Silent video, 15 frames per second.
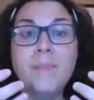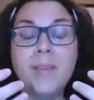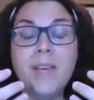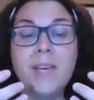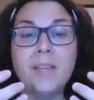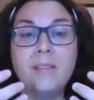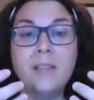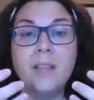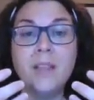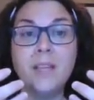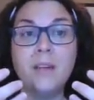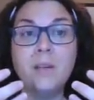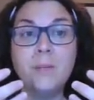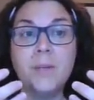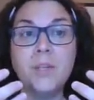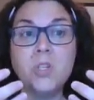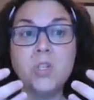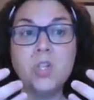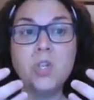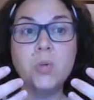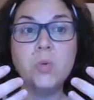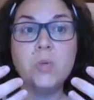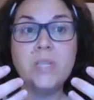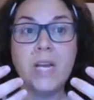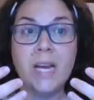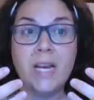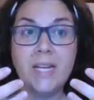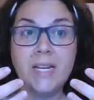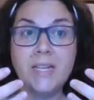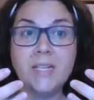it gets a little bit too
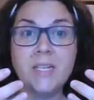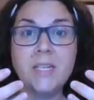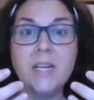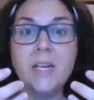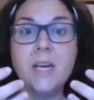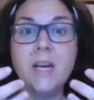tight.